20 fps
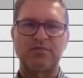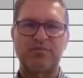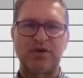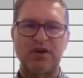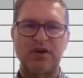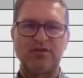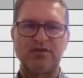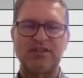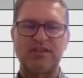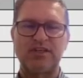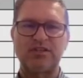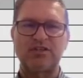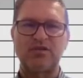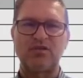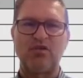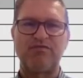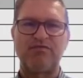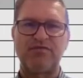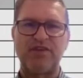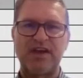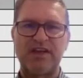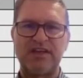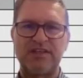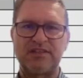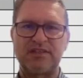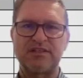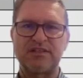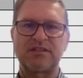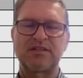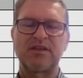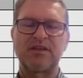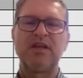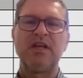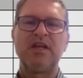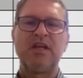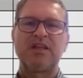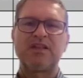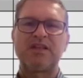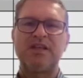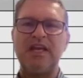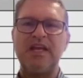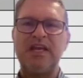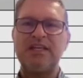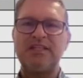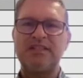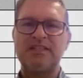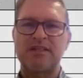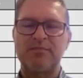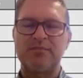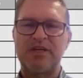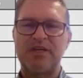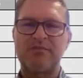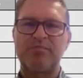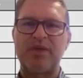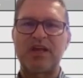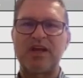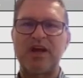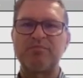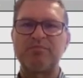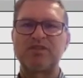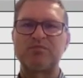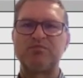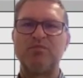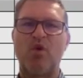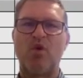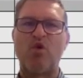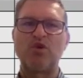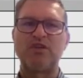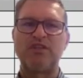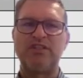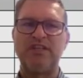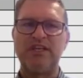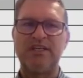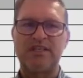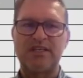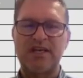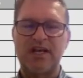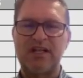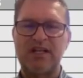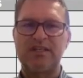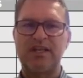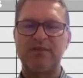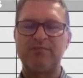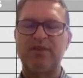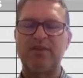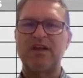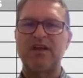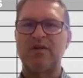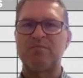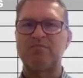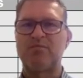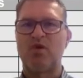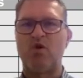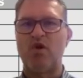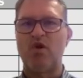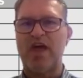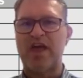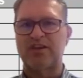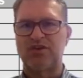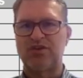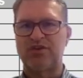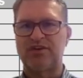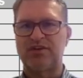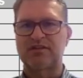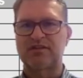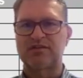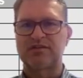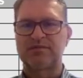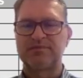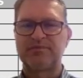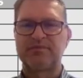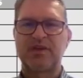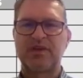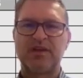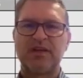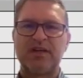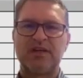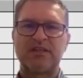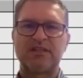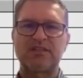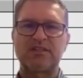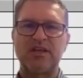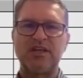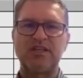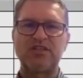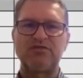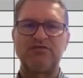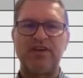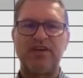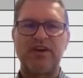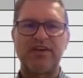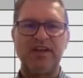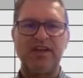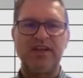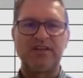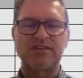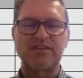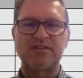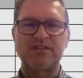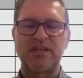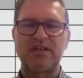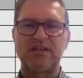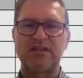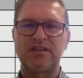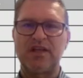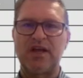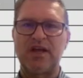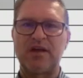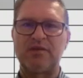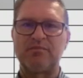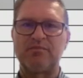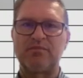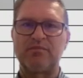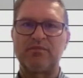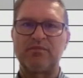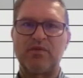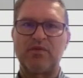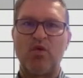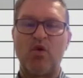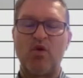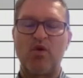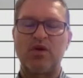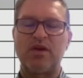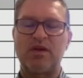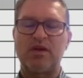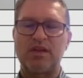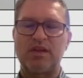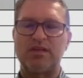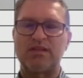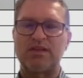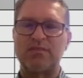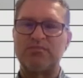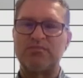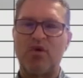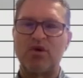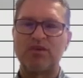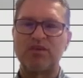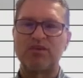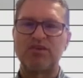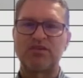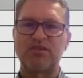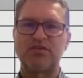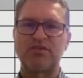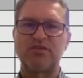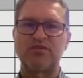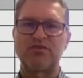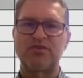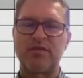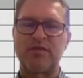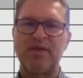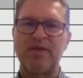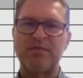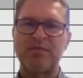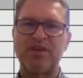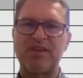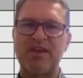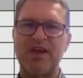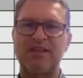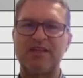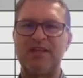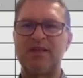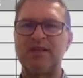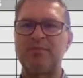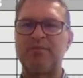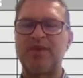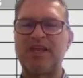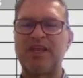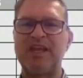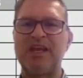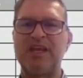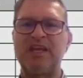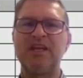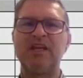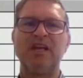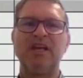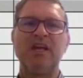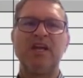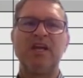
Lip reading: process of phases, the estimate becomes more detailed and become more accurate. So it's very interesting, or it's important to remember that in the beginning,